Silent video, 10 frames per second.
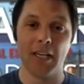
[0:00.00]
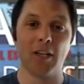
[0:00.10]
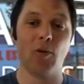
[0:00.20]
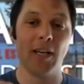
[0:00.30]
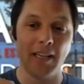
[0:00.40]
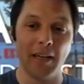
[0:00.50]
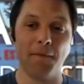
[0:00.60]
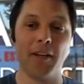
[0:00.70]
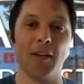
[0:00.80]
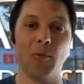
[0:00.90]
quickly and
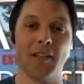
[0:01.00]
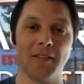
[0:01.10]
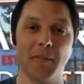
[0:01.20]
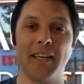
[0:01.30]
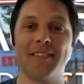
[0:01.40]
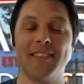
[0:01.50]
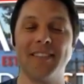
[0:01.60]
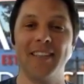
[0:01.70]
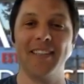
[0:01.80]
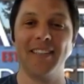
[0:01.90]
figure out
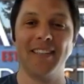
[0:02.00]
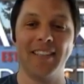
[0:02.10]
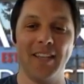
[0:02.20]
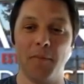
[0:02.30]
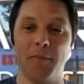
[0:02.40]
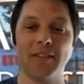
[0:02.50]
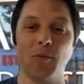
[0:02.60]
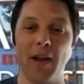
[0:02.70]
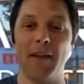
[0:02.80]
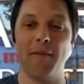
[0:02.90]
the
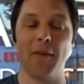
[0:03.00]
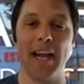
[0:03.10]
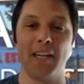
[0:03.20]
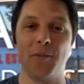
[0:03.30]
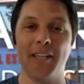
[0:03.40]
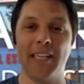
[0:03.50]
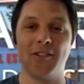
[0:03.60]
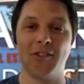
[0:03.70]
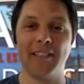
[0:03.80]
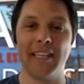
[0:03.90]
best way for that
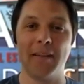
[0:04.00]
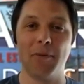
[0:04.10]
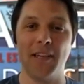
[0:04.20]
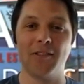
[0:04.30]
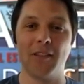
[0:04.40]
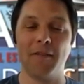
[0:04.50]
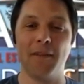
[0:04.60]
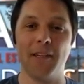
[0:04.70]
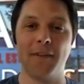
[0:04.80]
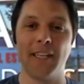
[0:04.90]
communication to take place so that
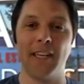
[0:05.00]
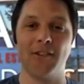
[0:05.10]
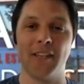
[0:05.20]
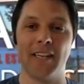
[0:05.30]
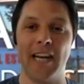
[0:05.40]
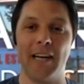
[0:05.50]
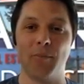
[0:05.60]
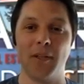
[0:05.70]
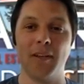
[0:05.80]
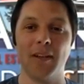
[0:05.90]
verification can
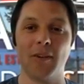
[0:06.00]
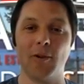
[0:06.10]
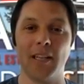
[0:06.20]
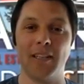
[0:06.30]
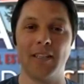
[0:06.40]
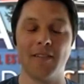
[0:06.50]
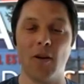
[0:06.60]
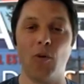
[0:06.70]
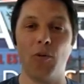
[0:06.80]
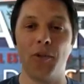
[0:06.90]
happen quickly and
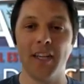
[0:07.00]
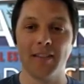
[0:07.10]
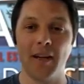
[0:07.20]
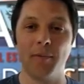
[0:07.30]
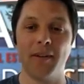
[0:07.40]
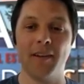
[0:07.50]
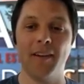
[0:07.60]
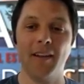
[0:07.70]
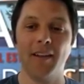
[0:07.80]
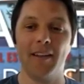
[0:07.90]
doesn't hold things up and
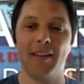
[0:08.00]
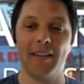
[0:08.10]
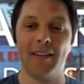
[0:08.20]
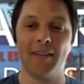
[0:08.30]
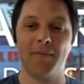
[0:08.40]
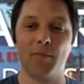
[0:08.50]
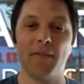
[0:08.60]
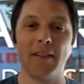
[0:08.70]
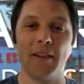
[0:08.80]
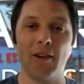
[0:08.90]

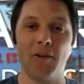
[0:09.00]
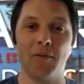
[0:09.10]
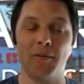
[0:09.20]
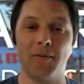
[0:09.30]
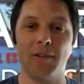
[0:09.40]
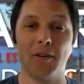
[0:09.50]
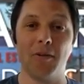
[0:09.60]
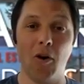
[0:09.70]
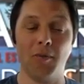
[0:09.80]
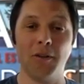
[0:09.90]
prevent
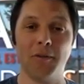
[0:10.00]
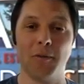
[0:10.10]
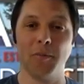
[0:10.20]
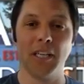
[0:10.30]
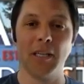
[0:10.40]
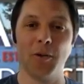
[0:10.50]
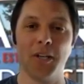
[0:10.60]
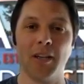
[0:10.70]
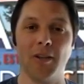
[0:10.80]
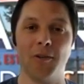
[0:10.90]
your home loan from being able
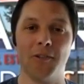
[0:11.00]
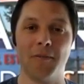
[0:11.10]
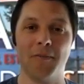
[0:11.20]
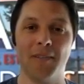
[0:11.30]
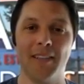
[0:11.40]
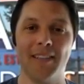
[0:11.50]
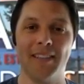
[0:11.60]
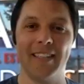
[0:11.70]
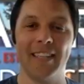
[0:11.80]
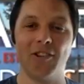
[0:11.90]
to close and
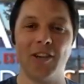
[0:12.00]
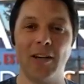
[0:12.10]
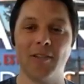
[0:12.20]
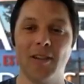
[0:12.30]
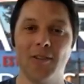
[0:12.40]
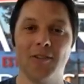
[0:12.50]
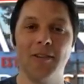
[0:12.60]
get your house closed.